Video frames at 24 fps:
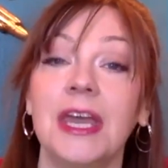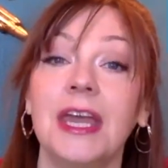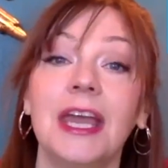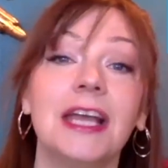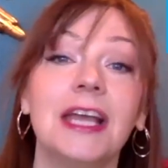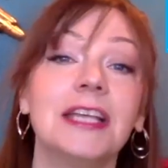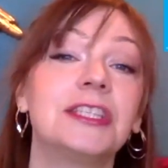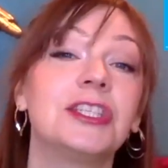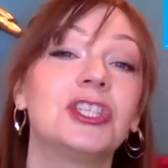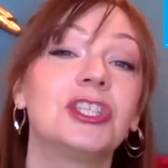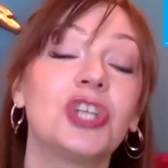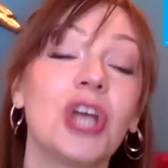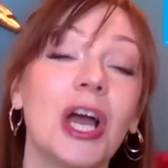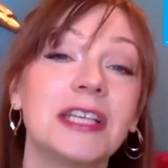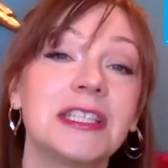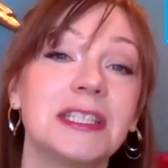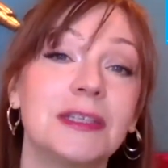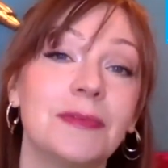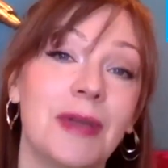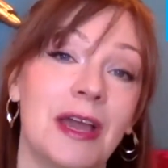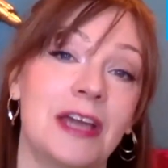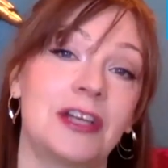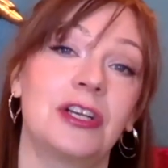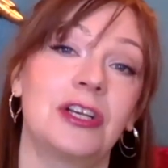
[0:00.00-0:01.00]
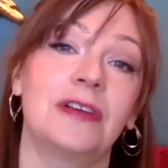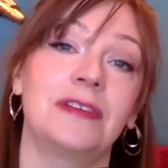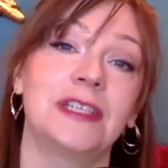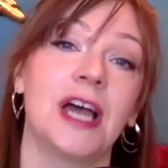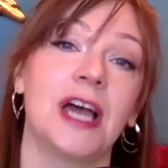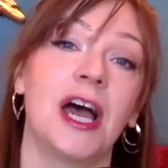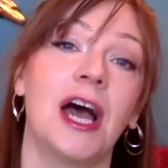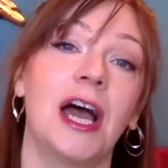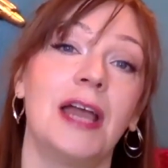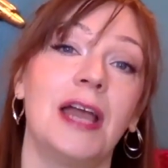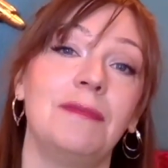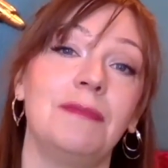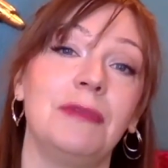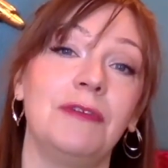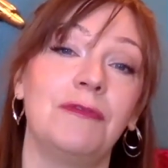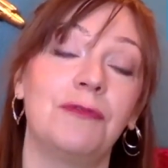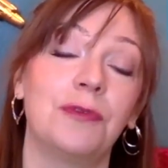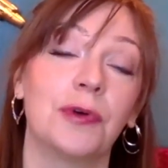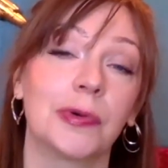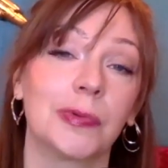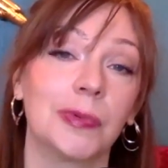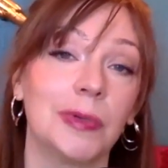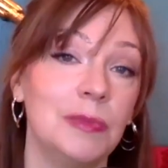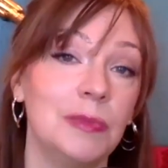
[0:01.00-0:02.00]
it's just a matter of time
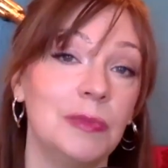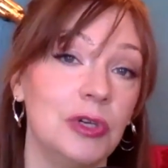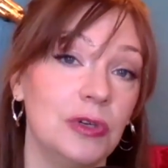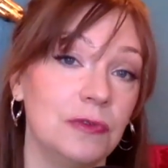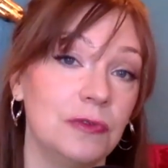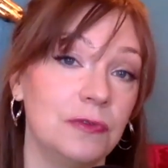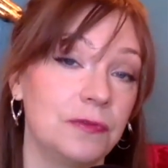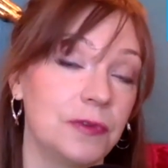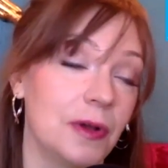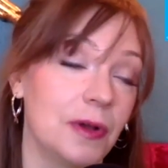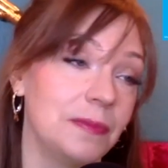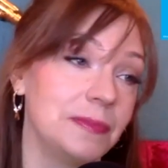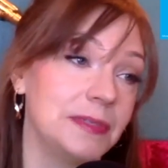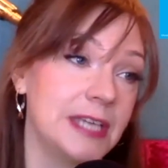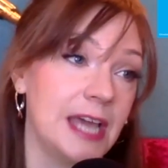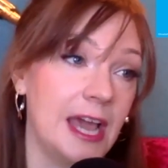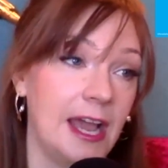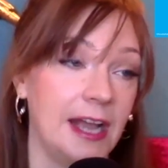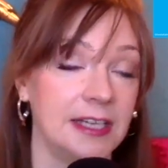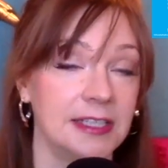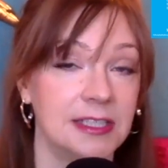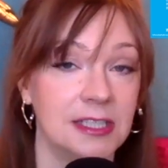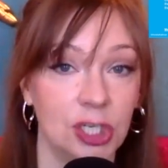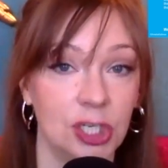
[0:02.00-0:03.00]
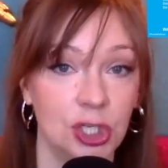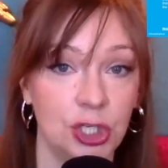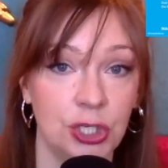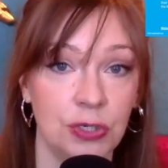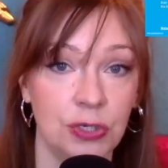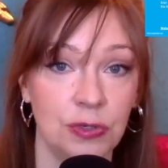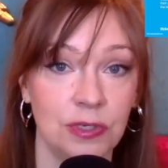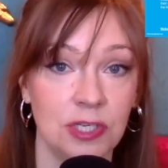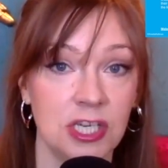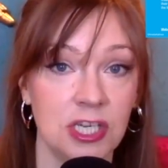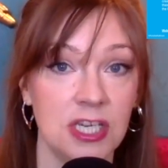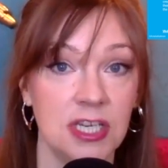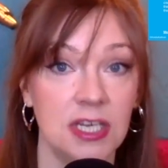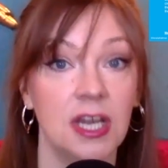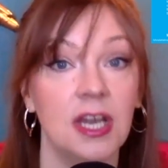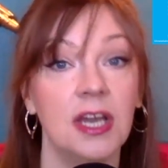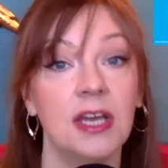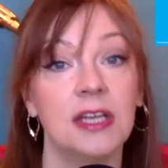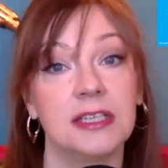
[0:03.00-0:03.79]
before we move from text to 2D